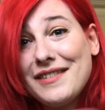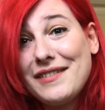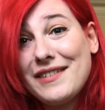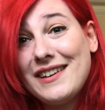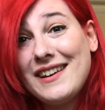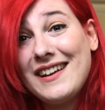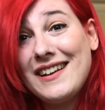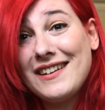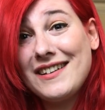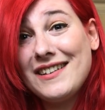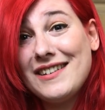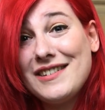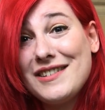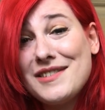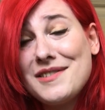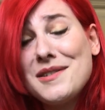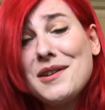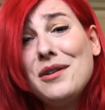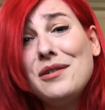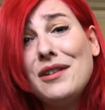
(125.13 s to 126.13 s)
I've lived in
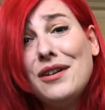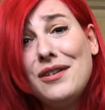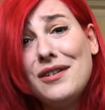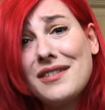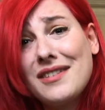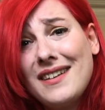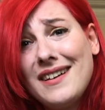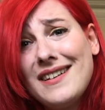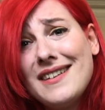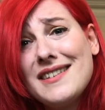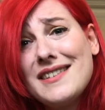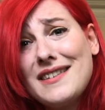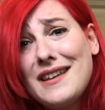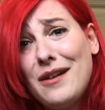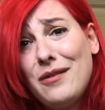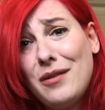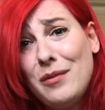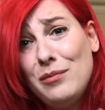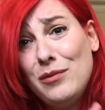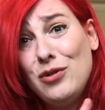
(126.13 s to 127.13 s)
England so long that it's now a